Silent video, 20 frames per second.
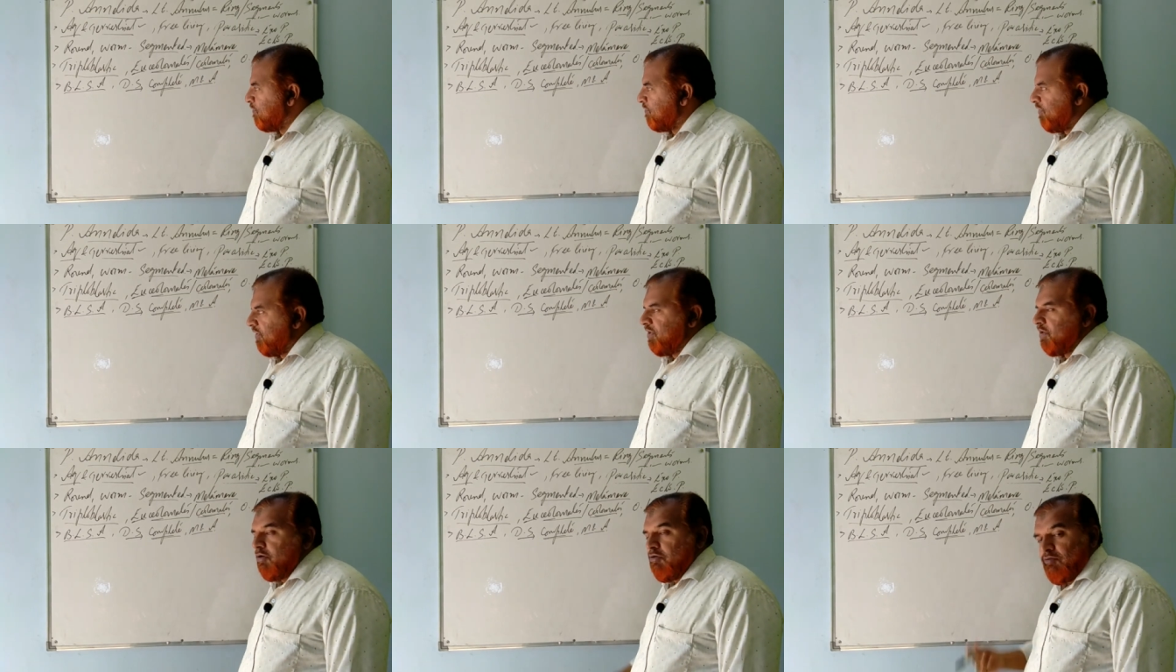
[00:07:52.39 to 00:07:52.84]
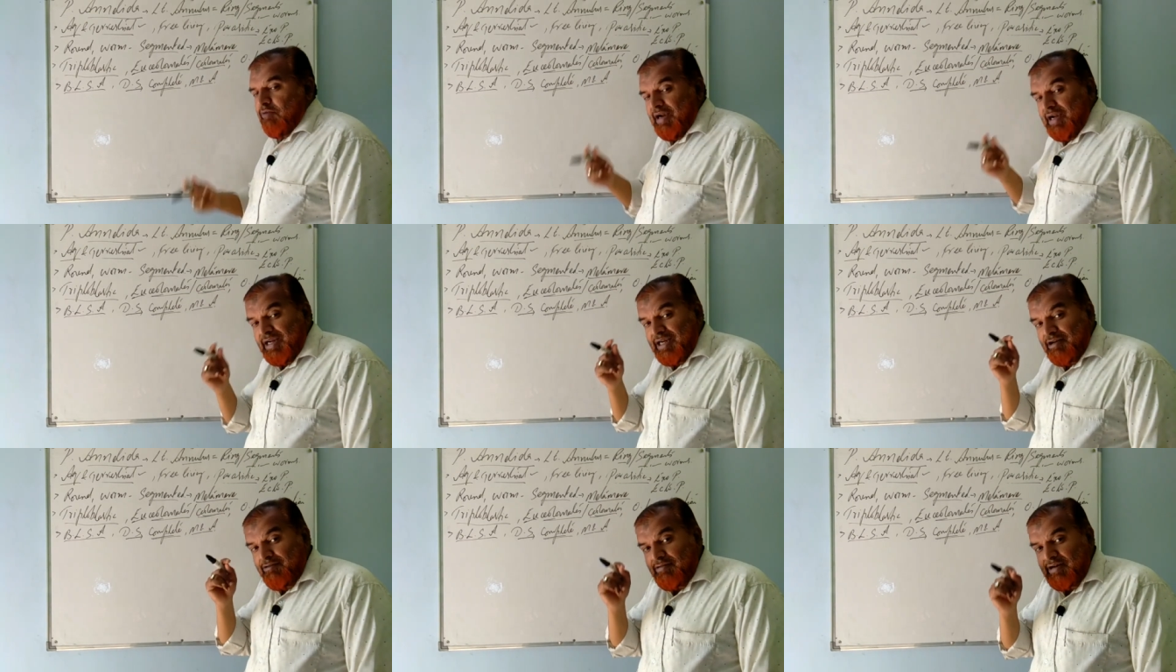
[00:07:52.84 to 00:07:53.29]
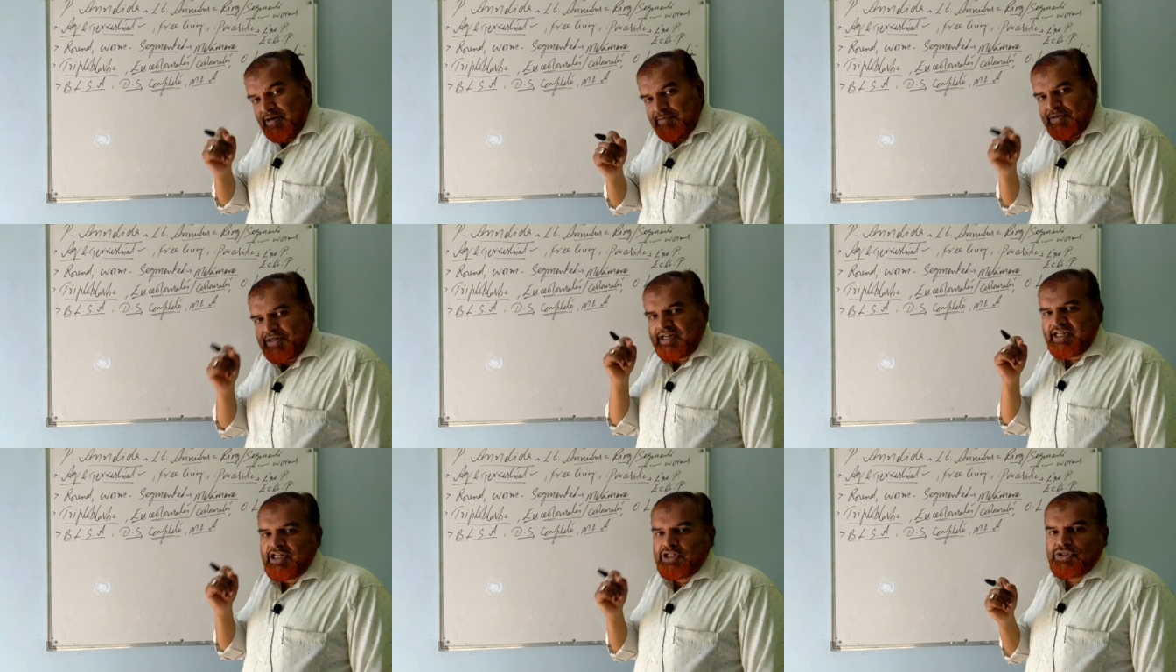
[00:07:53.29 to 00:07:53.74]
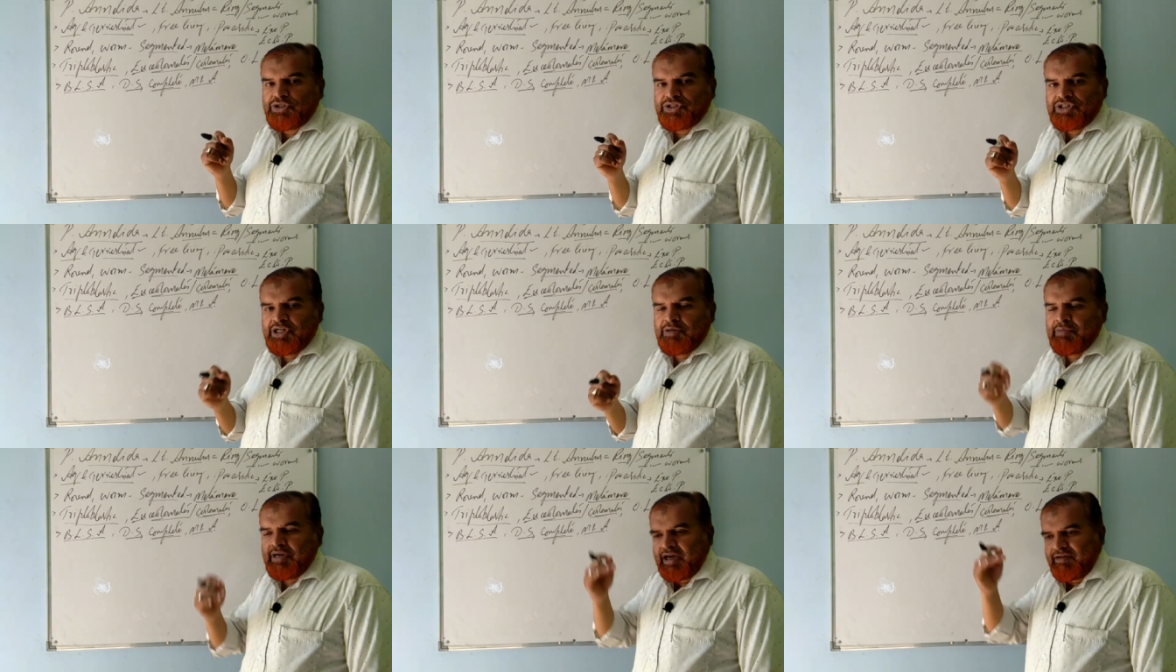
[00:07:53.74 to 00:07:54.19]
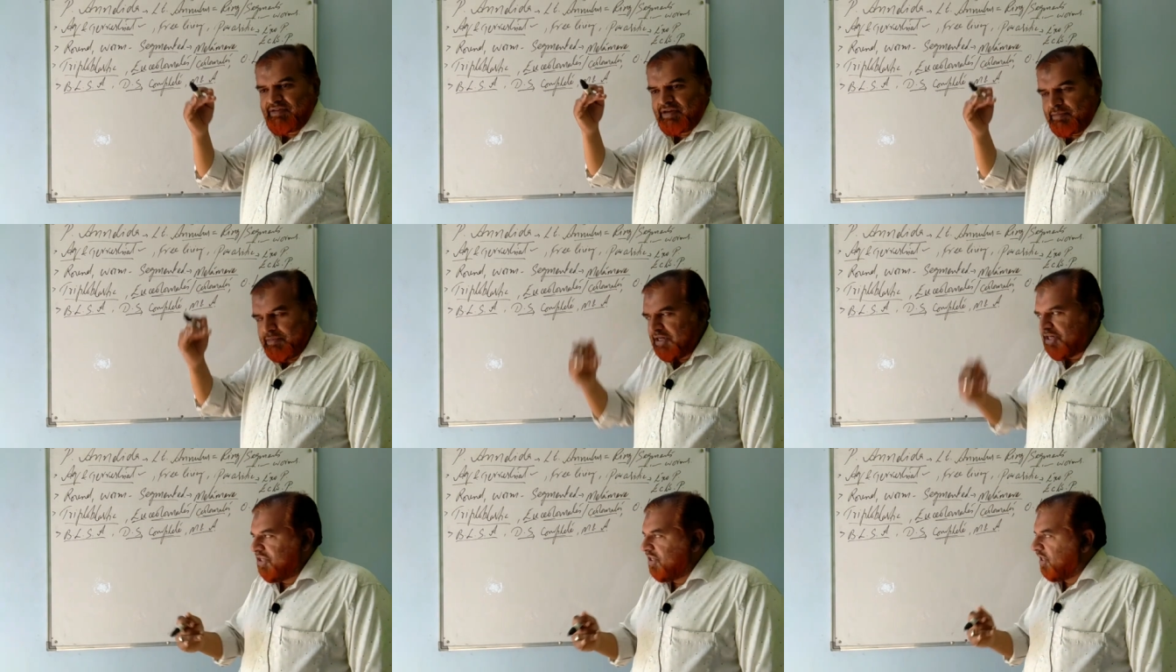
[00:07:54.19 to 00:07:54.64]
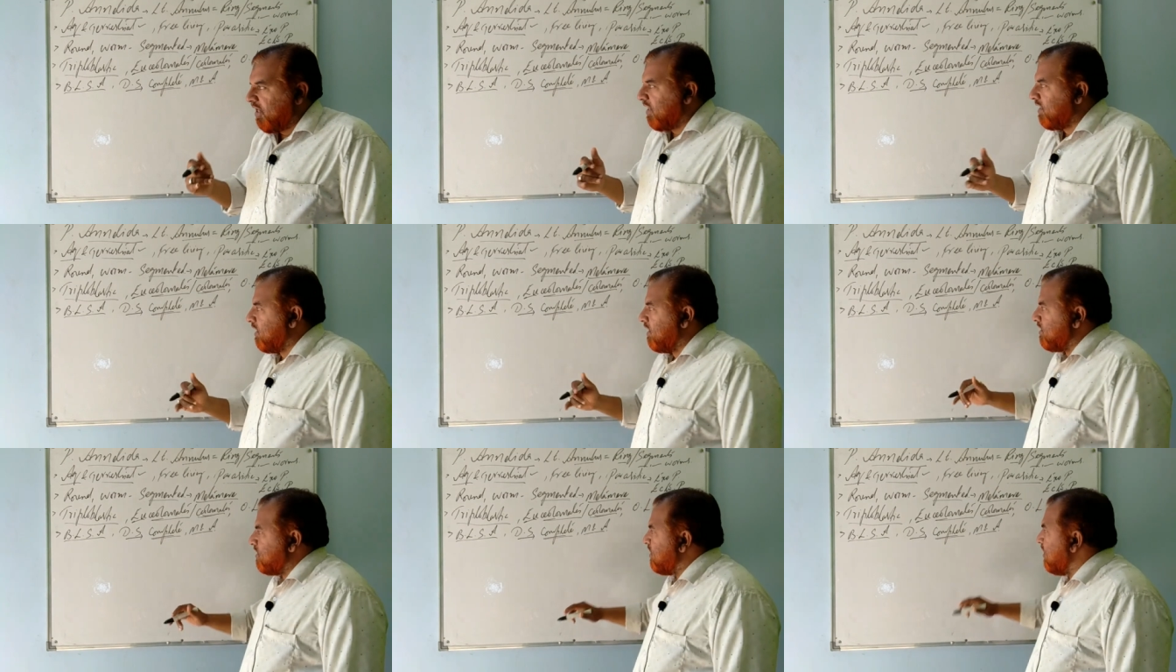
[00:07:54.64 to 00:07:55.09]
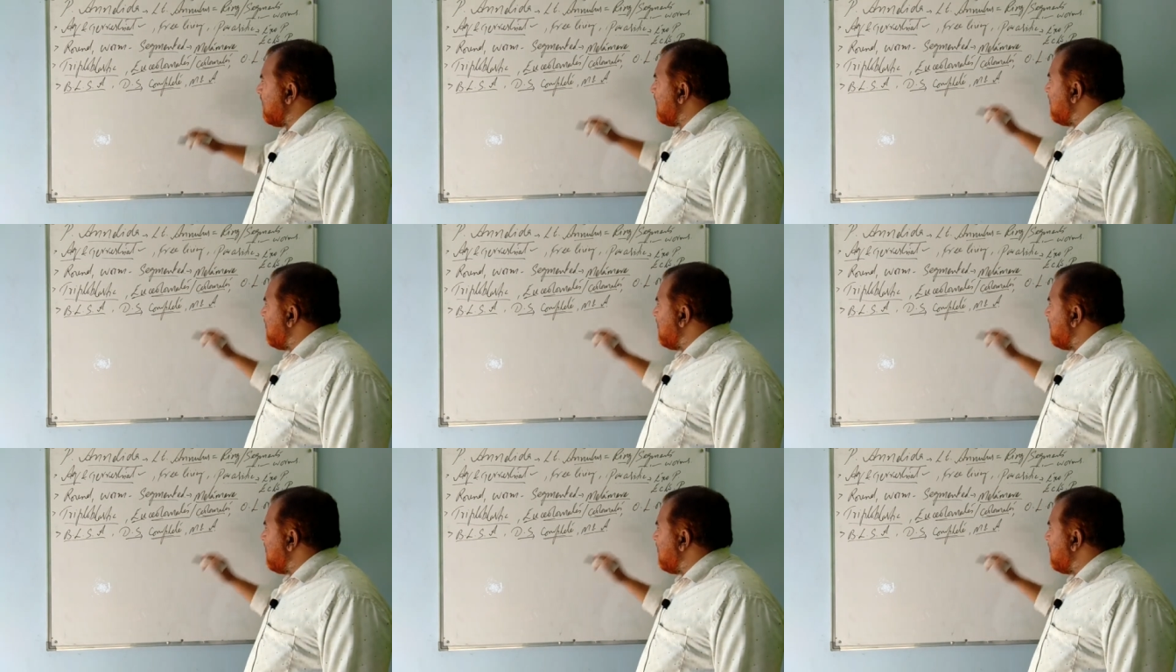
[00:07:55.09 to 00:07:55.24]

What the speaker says: Fine. Well developed digestive system having many organs.